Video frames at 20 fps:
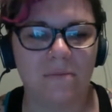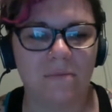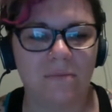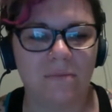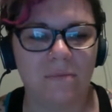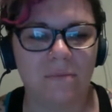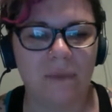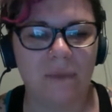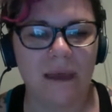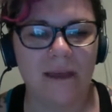
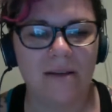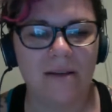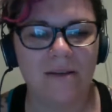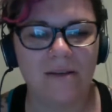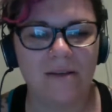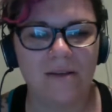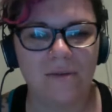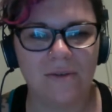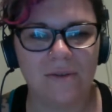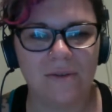Penn
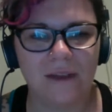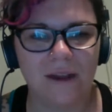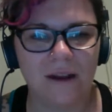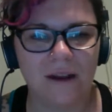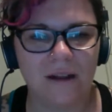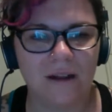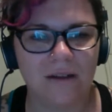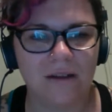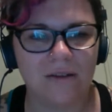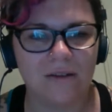suicide
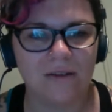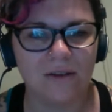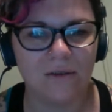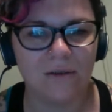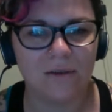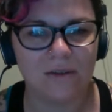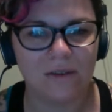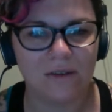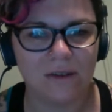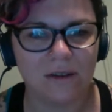cluster
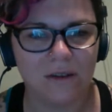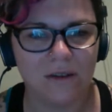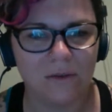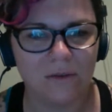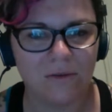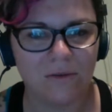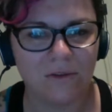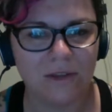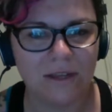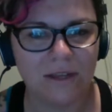was a
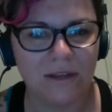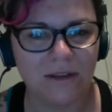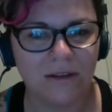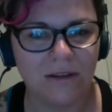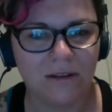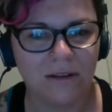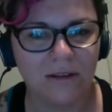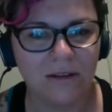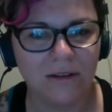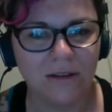huge
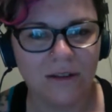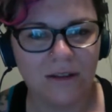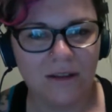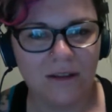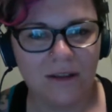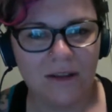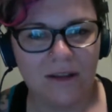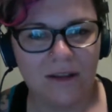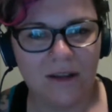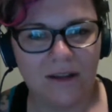deal
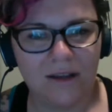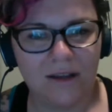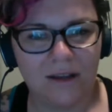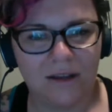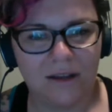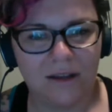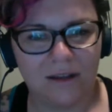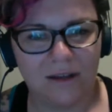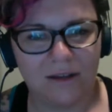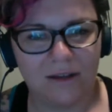
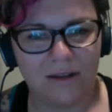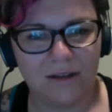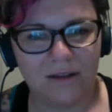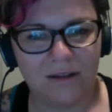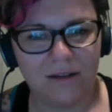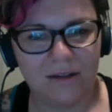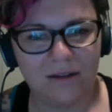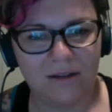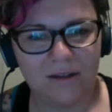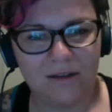a
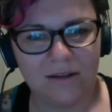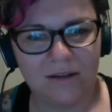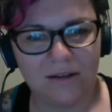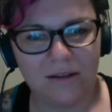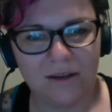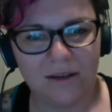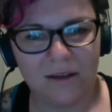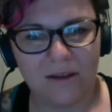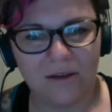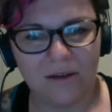
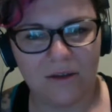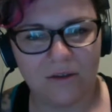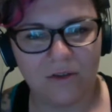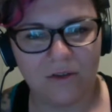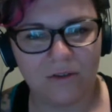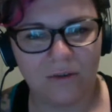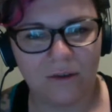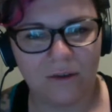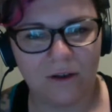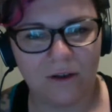year or
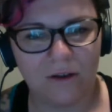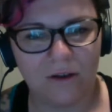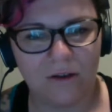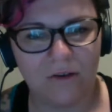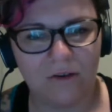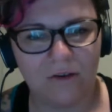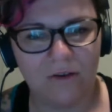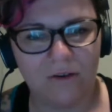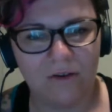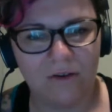two ago,
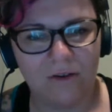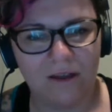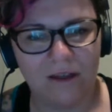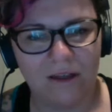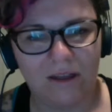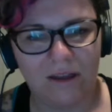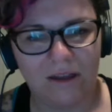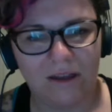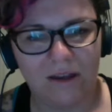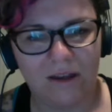
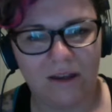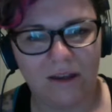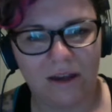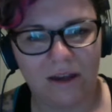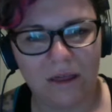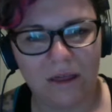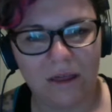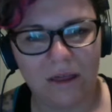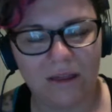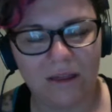and I
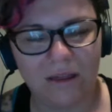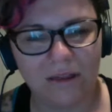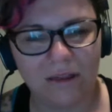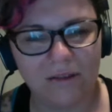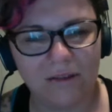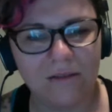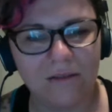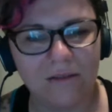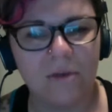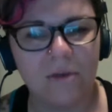think this
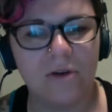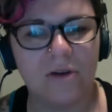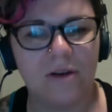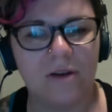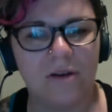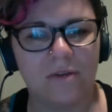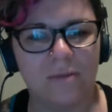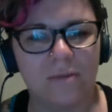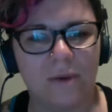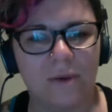community
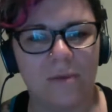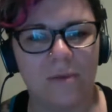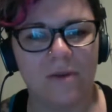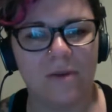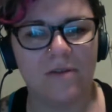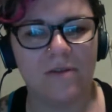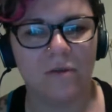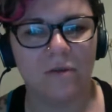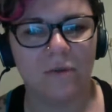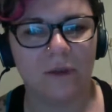is probably
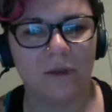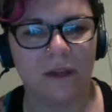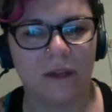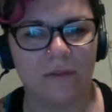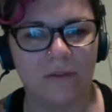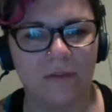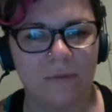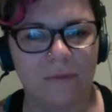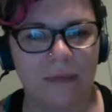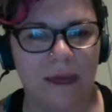still reeling
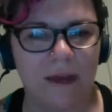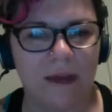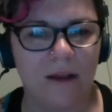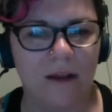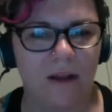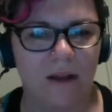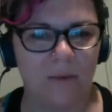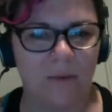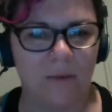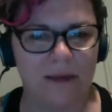from that in a
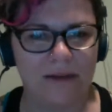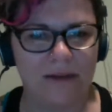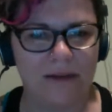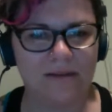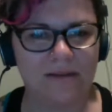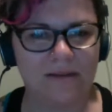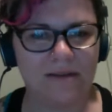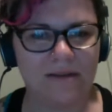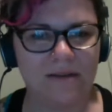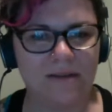lot of
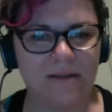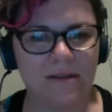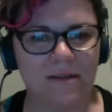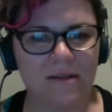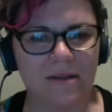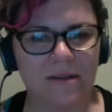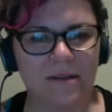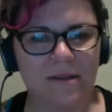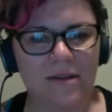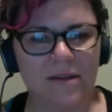ways.
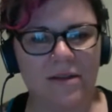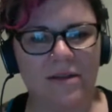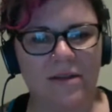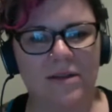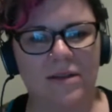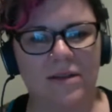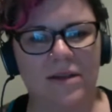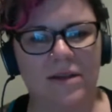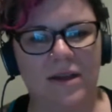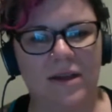
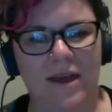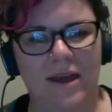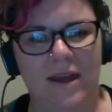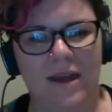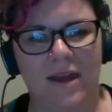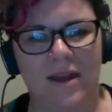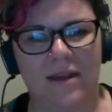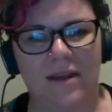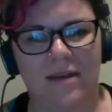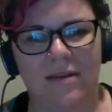
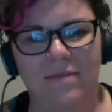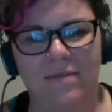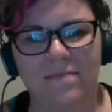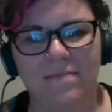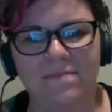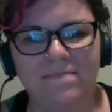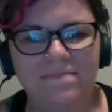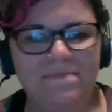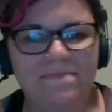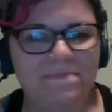And
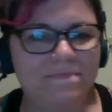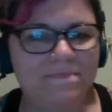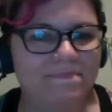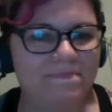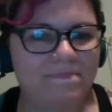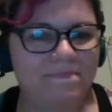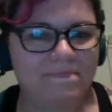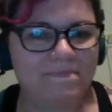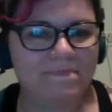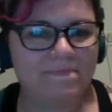
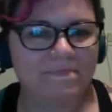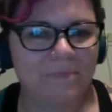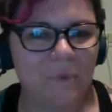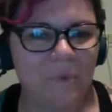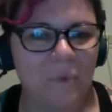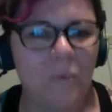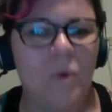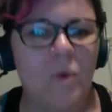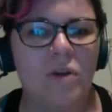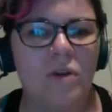
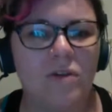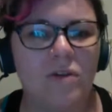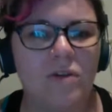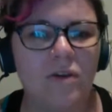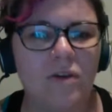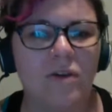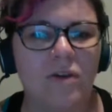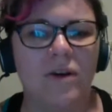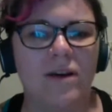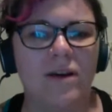what
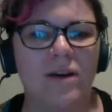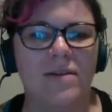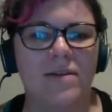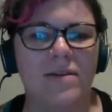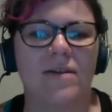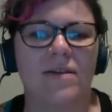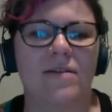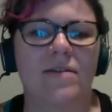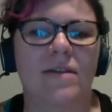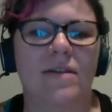do?
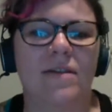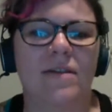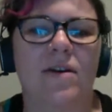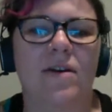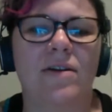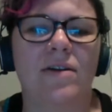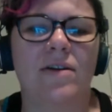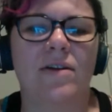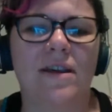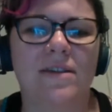There are
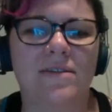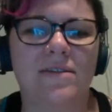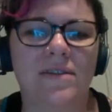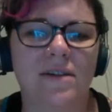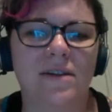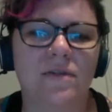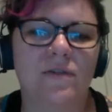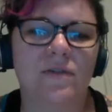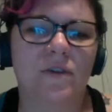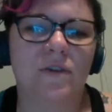days that you
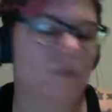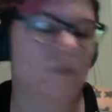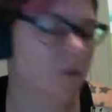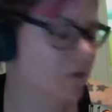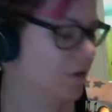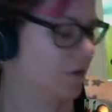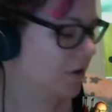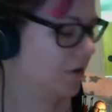feel futile.